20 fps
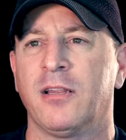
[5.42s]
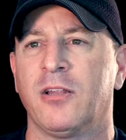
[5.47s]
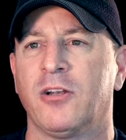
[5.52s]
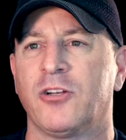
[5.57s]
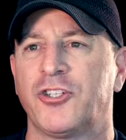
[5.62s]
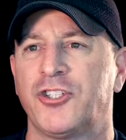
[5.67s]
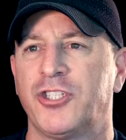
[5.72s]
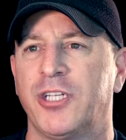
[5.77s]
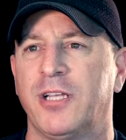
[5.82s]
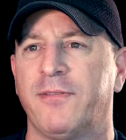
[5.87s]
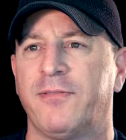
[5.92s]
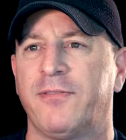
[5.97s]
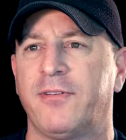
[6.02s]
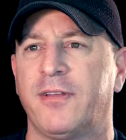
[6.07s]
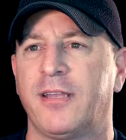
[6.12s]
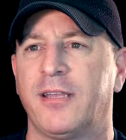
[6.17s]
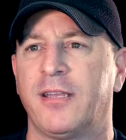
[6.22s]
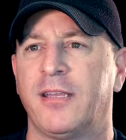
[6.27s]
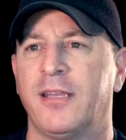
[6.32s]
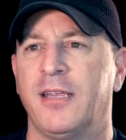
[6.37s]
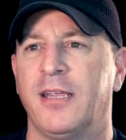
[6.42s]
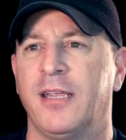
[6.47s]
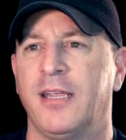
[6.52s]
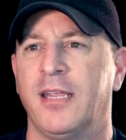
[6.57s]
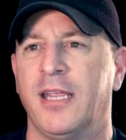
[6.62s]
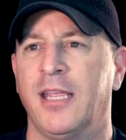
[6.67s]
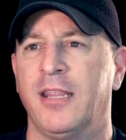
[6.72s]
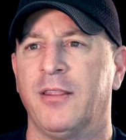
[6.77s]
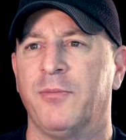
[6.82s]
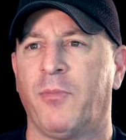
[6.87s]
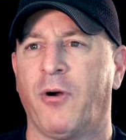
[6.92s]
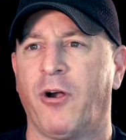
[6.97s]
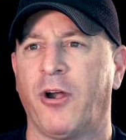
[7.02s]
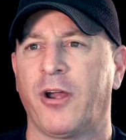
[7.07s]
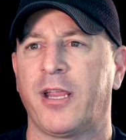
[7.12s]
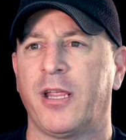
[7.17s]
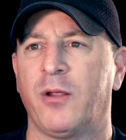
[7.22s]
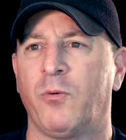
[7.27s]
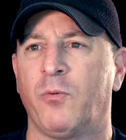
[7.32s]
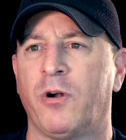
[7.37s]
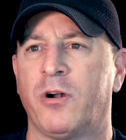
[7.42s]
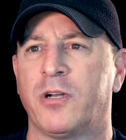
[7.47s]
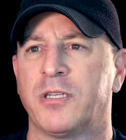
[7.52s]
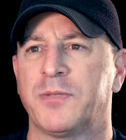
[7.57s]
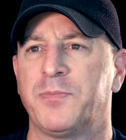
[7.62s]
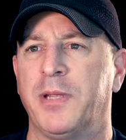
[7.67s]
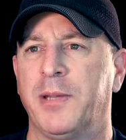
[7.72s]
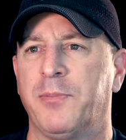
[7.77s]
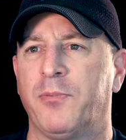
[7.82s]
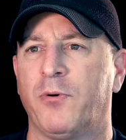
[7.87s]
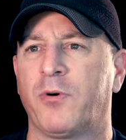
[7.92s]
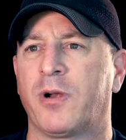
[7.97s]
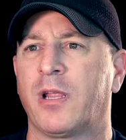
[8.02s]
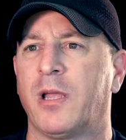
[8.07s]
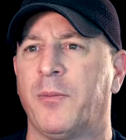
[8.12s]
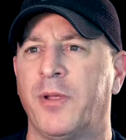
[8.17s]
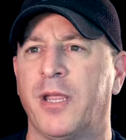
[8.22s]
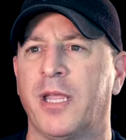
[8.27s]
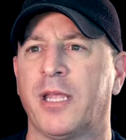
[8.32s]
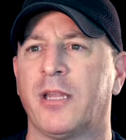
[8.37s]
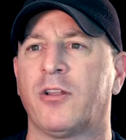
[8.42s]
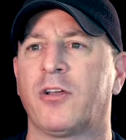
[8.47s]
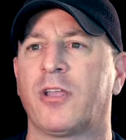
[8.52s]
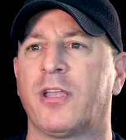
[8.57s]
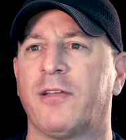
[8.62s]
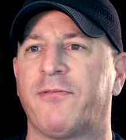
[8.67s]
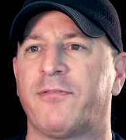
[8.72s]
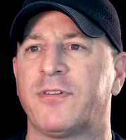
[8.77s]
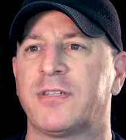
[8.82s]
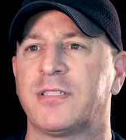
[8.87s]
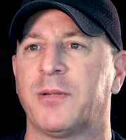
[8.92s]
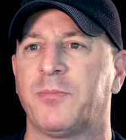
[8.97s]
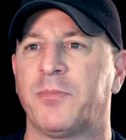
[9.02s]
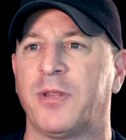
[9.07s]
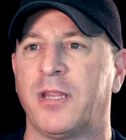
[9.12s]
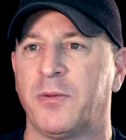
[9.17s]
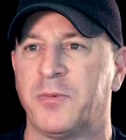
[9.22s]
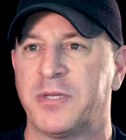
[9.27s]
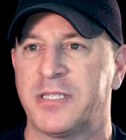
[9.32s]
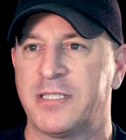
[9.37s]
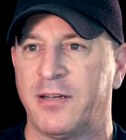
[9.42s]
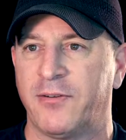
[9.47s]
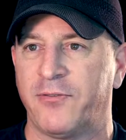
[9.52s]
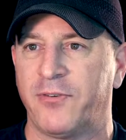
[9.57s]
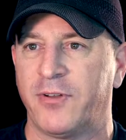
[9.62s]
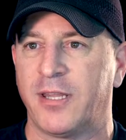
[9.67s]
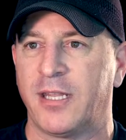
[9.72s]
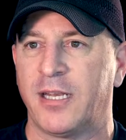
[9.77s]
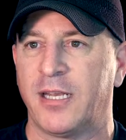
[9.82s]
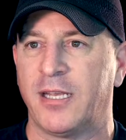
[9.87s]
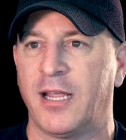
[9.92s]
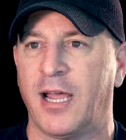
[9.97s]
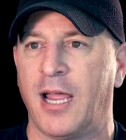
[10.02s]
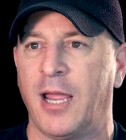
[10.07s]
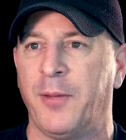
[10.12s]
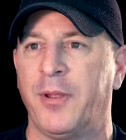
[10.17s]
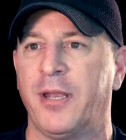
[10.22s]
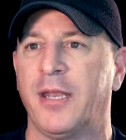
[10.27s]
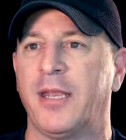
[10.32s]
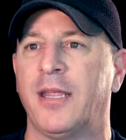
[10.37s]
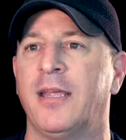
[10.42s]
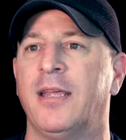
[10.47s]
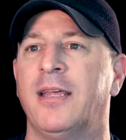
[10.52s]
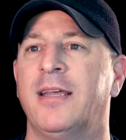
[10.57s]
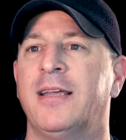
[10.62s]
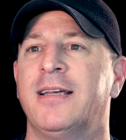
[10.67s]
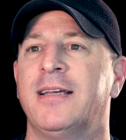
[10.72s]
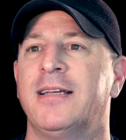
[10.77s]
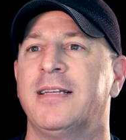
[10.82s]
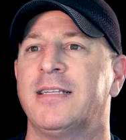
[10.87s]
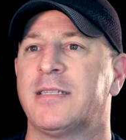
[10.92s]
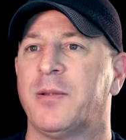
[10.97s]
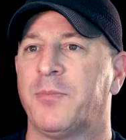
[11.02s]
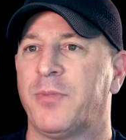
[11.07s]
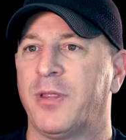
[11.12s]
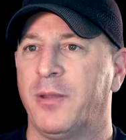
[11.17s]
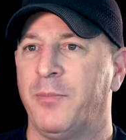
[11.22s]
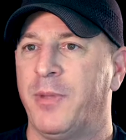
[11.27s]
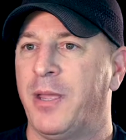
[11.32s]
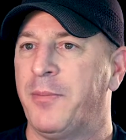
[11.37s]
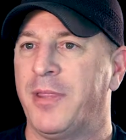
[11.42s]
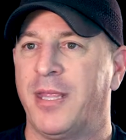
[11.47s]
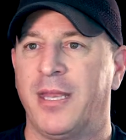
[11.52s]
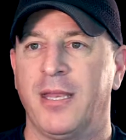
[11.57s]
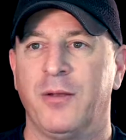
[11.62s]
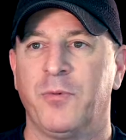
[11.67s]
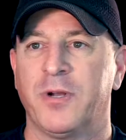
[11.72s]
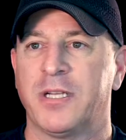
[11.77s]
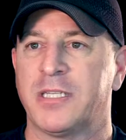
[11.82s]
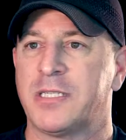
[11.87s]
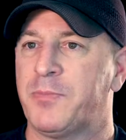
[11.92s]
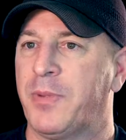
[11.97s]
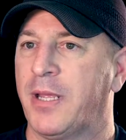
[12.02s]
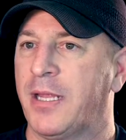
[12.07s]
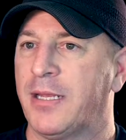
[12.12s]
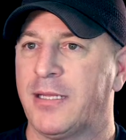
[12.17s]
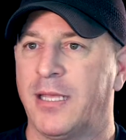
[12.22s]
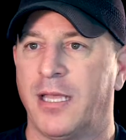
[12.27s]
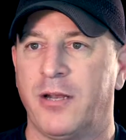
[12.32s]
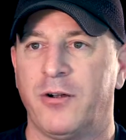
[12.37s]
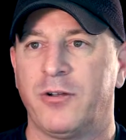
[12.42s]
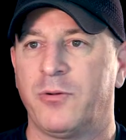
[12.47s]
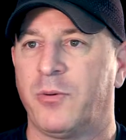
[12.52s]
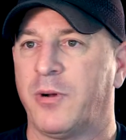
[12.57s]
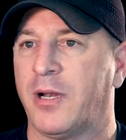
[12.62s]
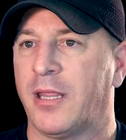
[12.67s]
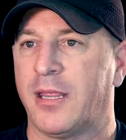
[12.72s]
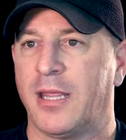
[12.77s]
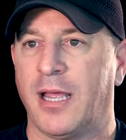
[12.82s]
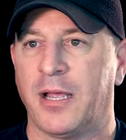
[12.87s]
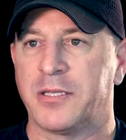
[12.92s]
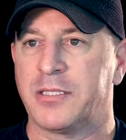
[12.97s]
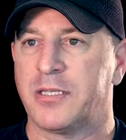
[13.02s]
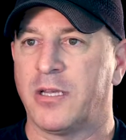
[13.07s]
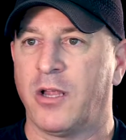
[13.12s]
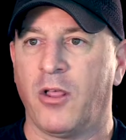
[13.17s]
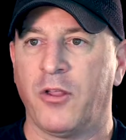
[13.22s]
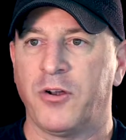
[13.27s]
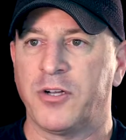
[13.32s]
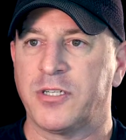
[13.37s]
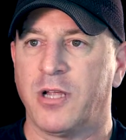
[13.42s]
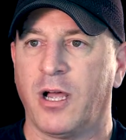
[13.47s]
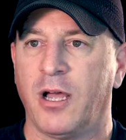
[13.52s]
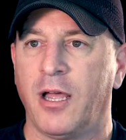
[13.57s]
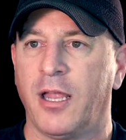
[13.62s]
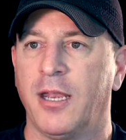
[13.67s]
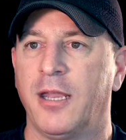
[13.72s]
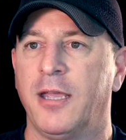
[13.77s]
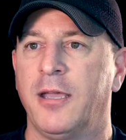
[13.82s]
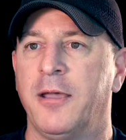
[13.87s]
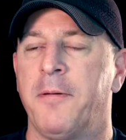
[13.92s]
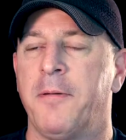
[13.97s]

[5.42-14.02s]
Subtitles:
little shift in the market, whereas people were coming in looking for something that was different than a diamond, something that maybe they didn't want to spend $10,000 or $20,000 on.